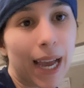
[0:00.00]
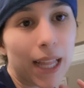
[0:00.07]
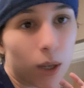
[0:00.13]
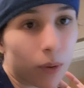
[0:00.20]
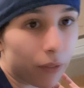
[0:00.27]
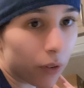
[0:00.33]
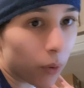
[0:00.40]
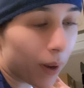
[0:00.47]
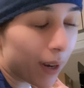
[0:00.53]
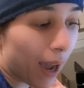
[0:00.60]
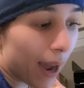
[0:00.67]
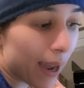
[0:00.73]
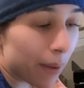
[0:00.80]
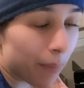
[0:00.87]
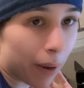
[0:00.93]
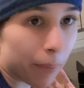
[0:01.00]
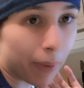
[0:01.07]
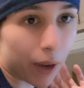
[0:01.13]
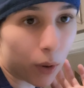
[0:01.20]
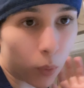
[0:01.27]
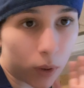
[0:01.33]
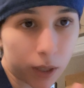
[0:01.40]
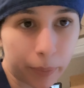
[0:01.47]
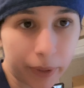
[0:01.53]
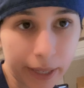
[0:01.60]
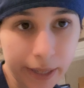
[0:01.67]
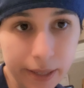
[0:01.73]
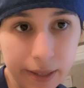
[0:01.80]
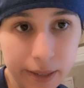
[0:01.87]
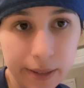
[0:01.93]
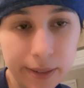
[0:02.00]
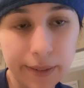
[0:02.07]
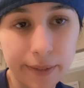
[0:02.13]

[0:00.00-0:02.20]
Hello everyone, I am at my workplace